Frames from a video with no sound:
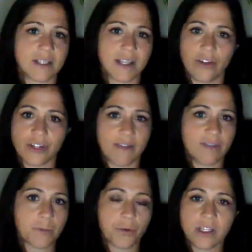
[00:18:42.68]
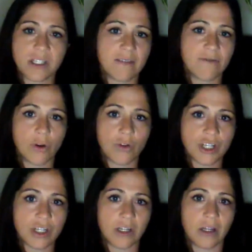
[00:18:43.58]
sellers have this preconceived
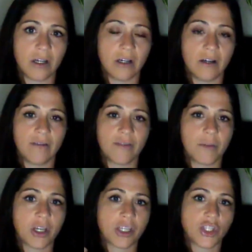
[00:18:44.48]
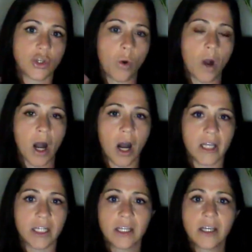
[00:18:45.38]
notion of the market's so
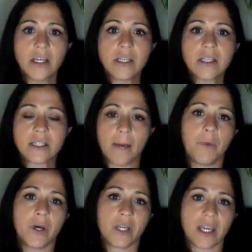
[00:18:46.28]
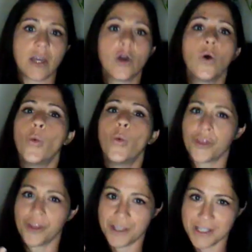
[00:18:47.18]
hot. Somebody will
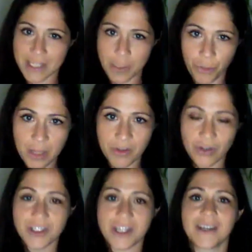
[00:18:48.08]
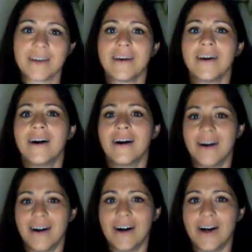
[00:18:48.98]
think this is a pretty building.
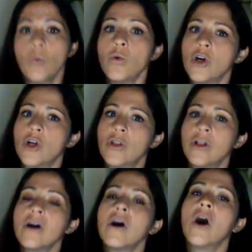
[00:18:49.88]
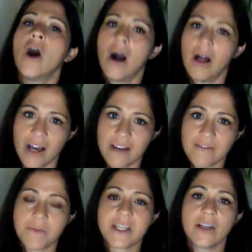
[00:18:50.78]
Will A lot of
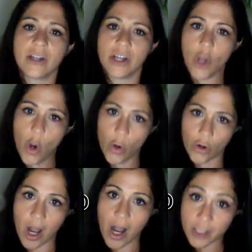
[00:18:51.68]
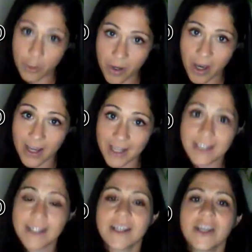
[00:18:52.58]
them sell it on owner
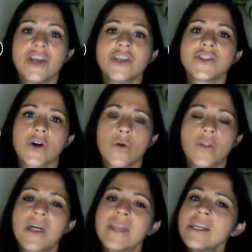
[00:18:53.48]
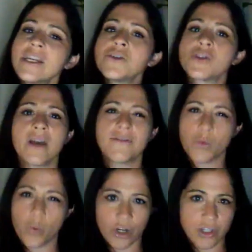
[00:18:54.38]
occupied. So then the numbers don't have
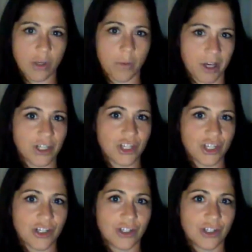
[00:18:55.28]
to work so much.